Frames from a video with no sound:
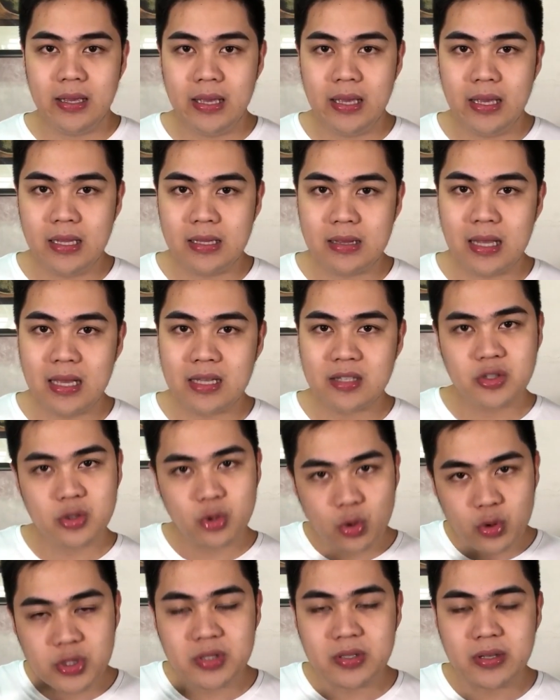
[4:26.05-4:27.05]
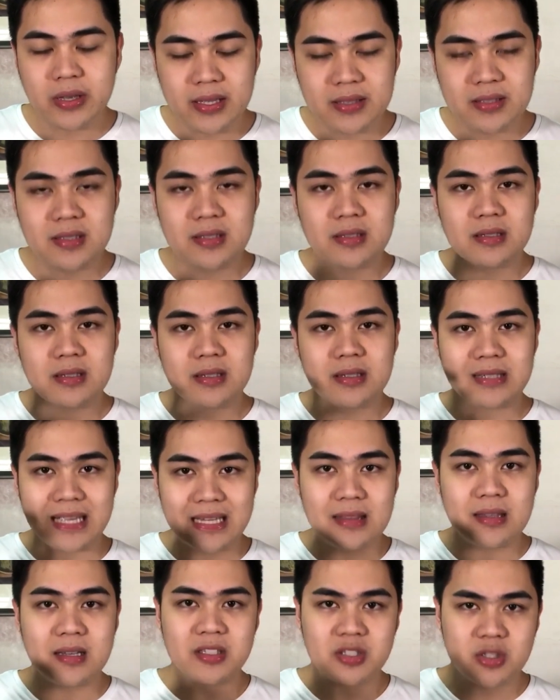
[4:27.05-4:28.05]
It associates
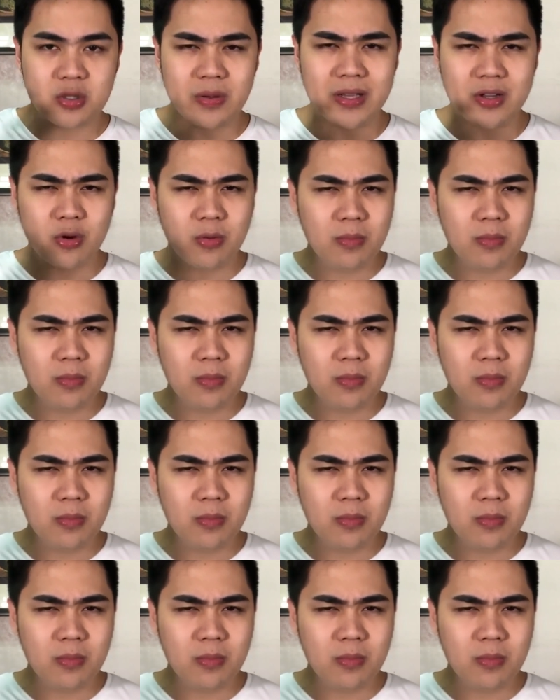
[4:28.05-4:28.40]
get-rich-quick.